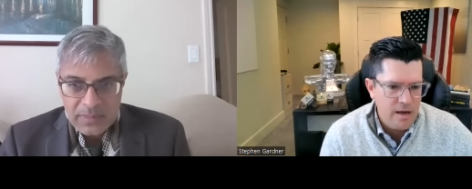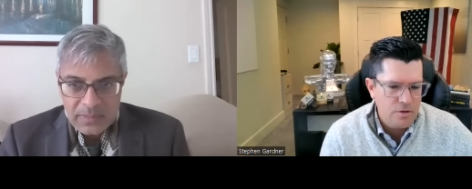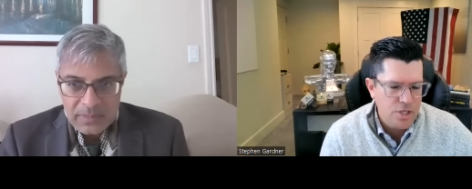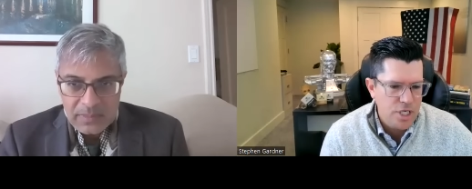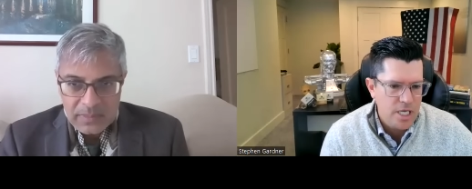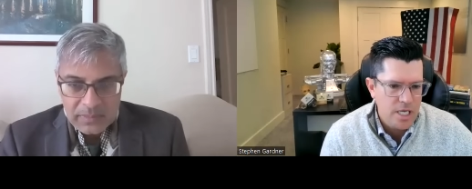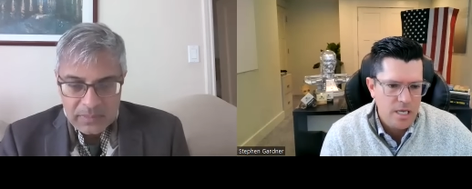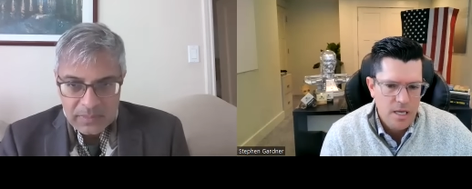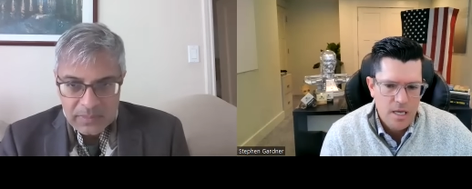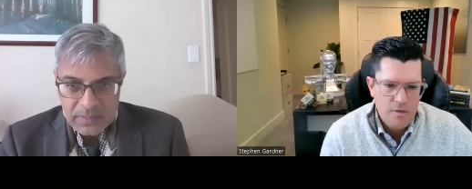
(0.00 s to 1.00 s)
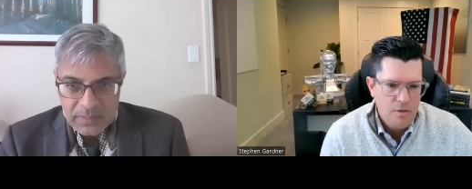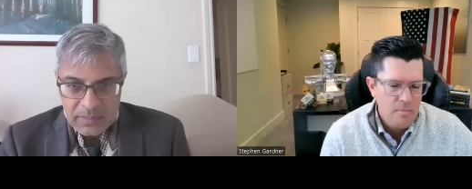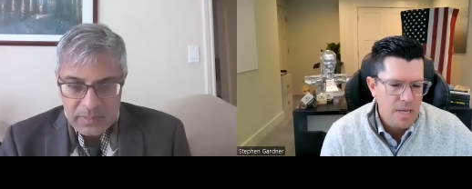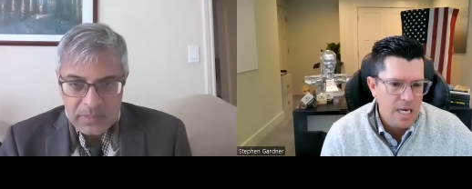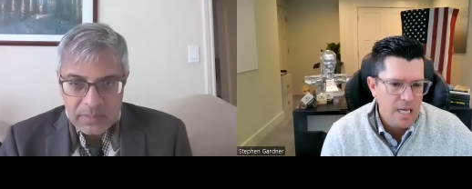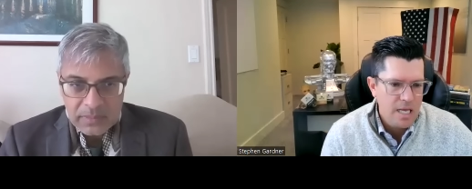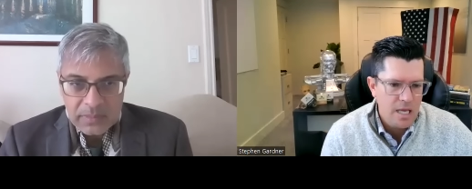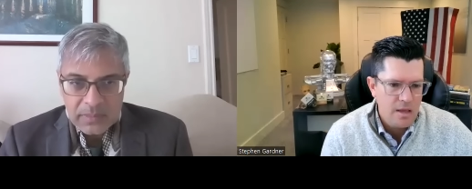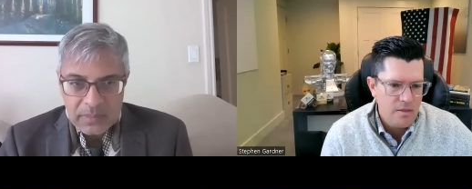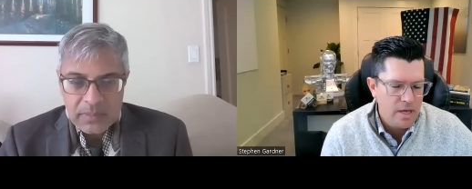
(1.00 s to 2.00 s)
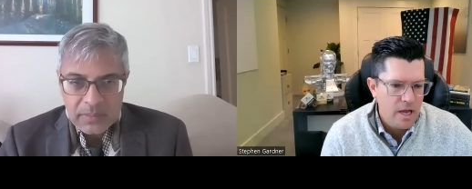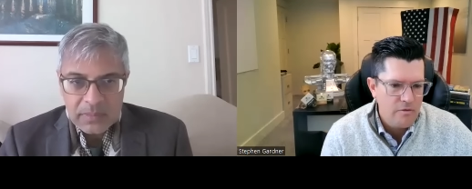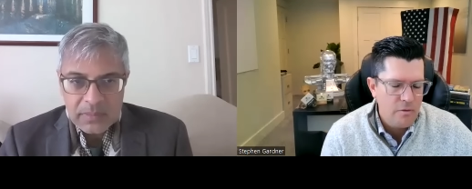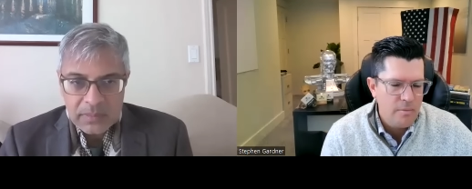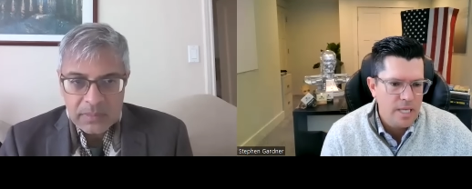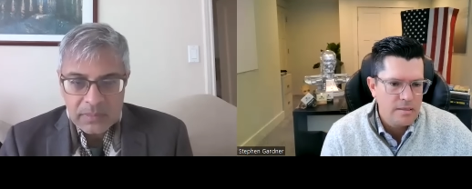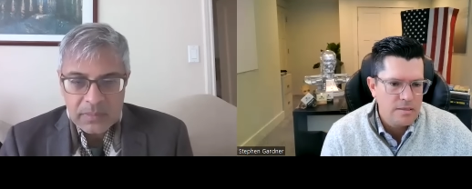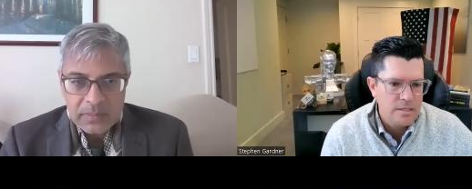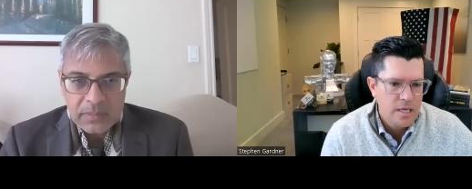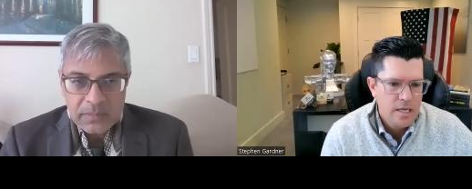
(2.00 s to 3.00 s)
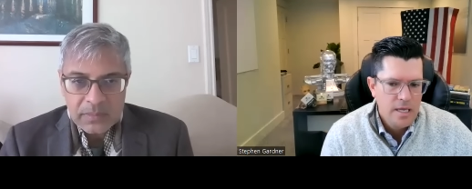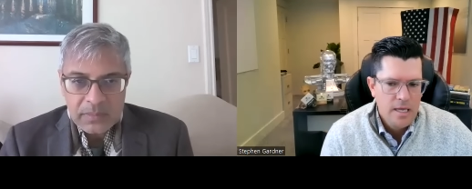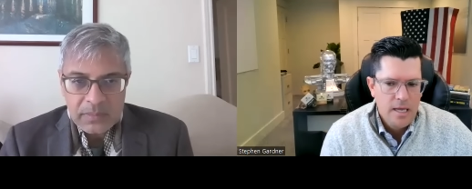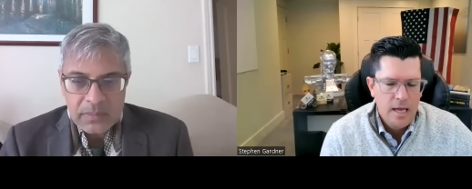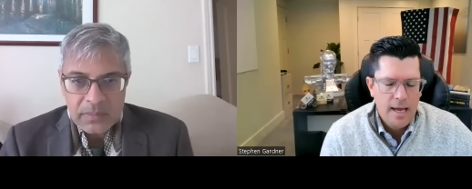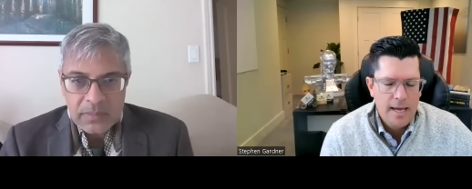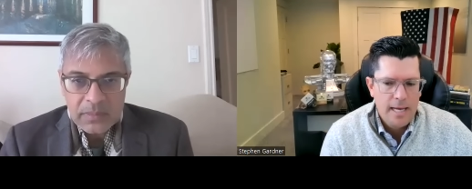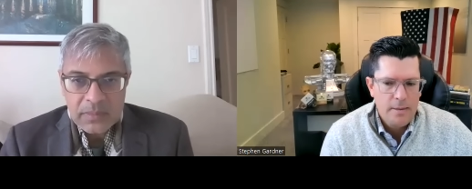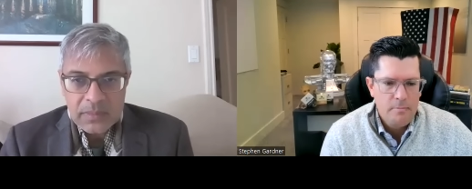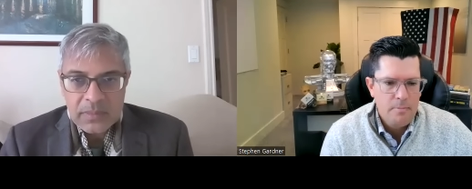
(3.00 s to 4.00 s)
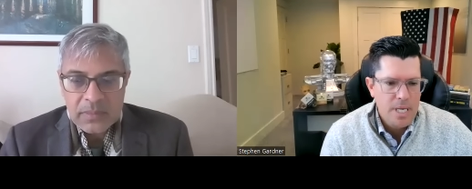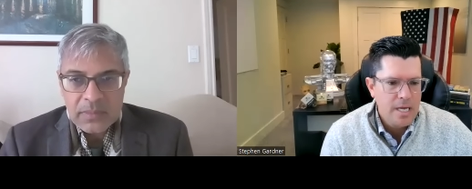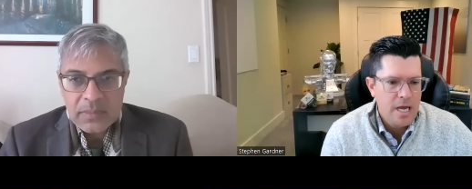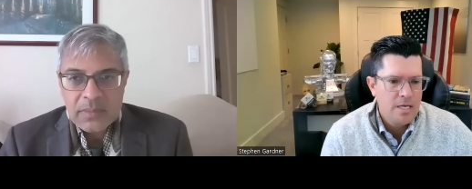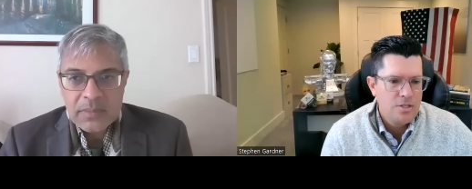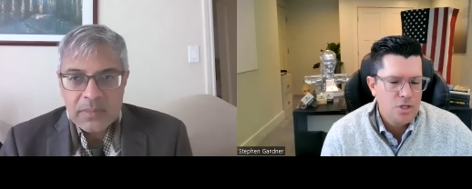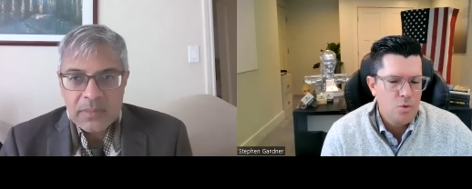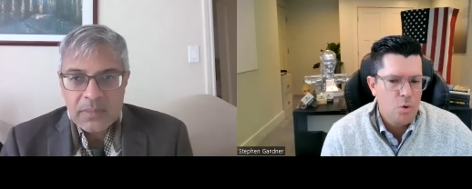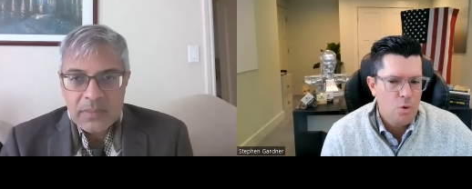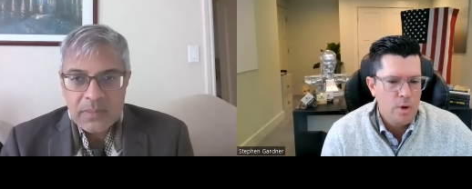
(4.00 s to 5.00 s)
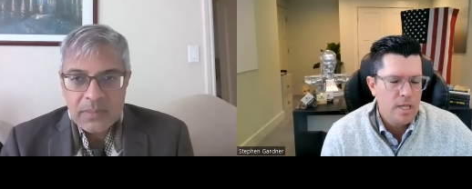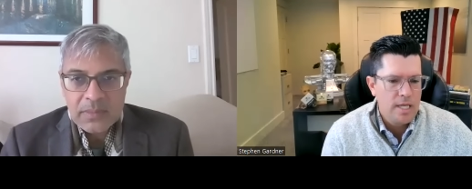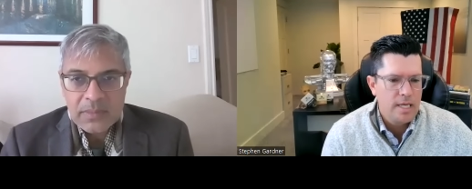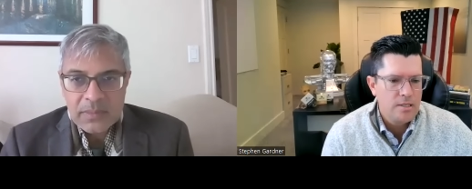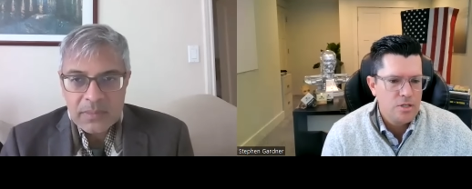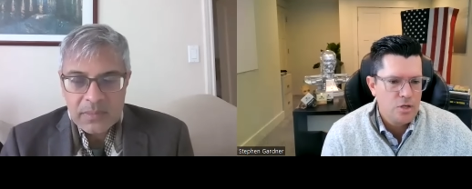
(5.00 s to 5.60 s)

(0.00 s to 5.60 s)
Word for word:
Speaker 1: Fauci, the media, the government, um, because you were willing